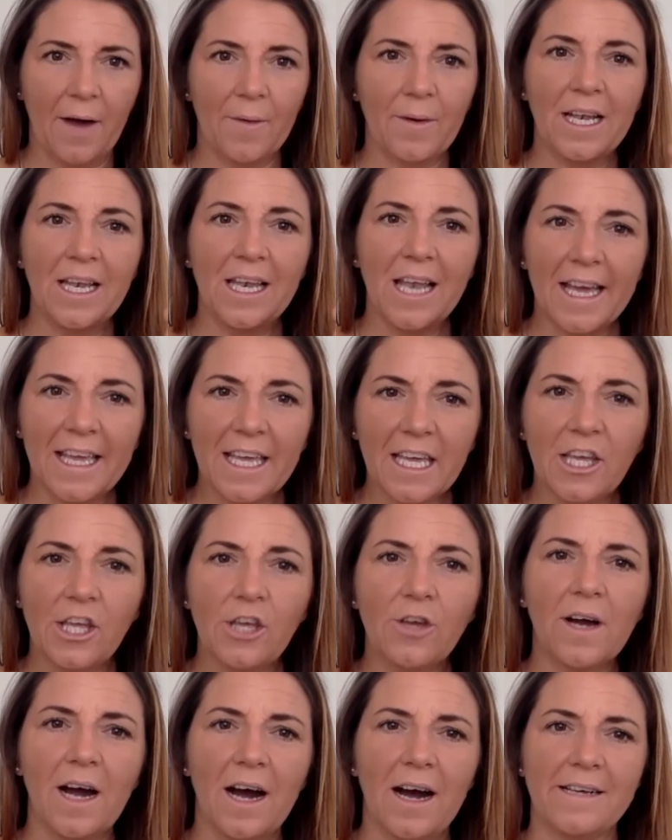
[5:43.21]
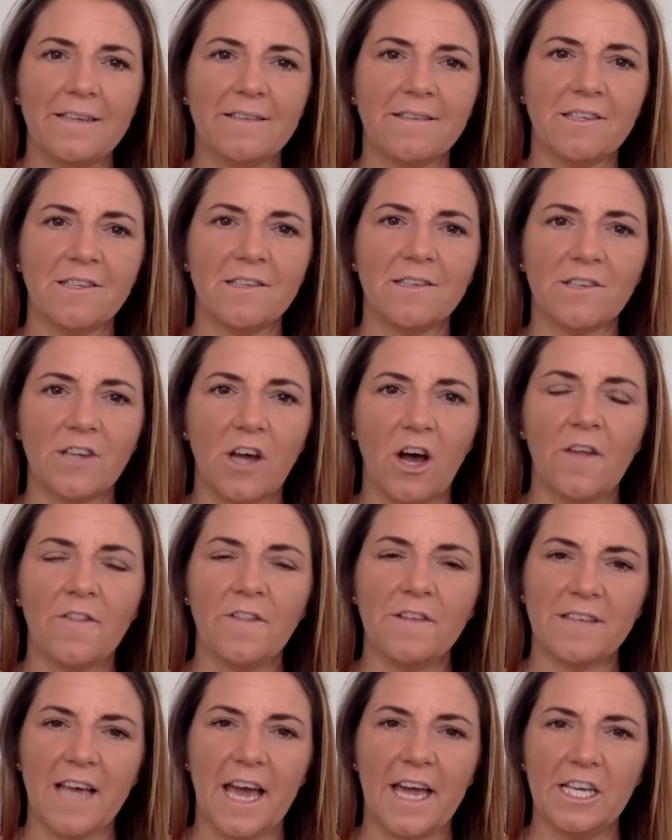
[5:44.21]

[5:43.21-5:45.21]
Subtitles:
I would like you guys to start this